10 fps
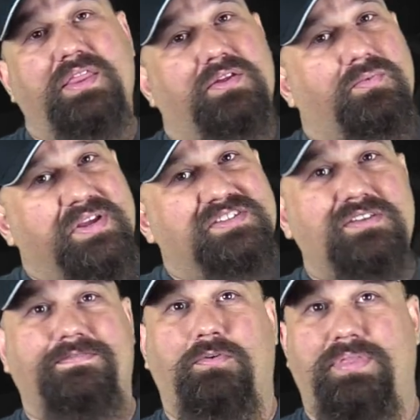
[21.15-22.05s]
The
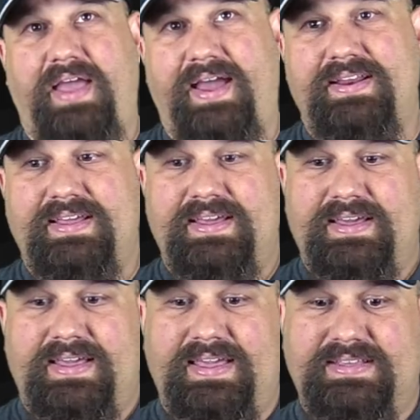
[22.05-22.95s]
reason for that
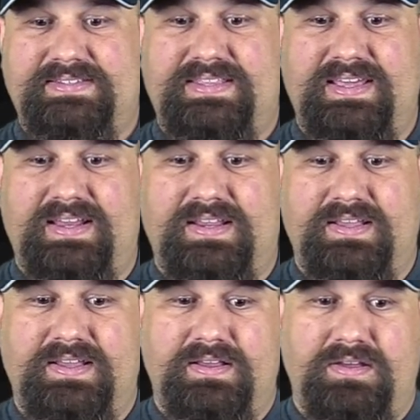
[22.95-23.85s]
is that,
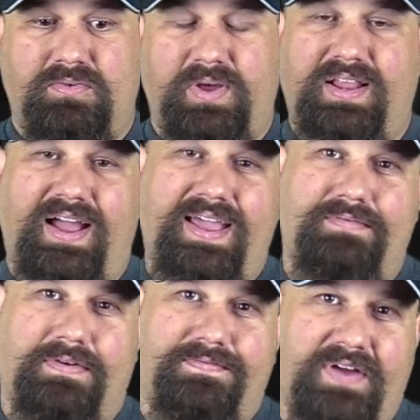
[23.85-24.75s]
well, I
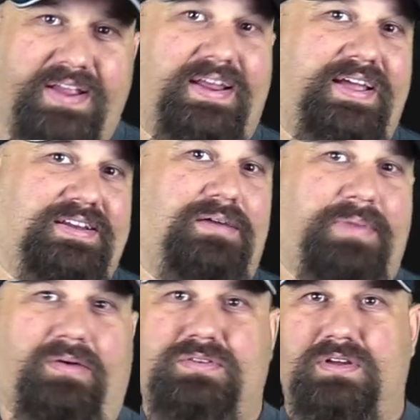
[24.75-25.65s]
have a finite
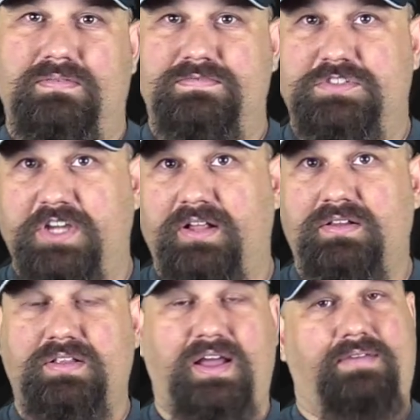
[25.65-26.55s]
amount of
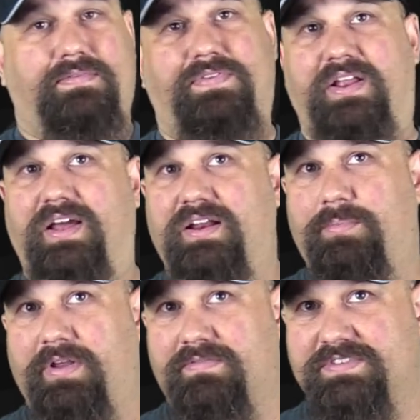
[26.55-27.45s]
gel, I have a finite
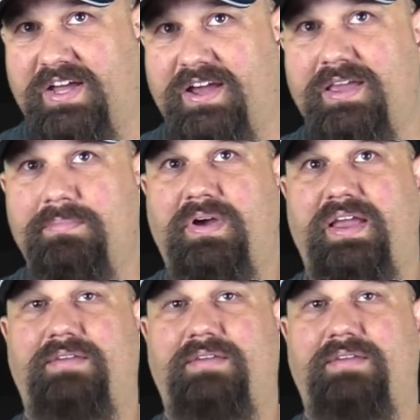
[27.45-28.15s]
amount of time, I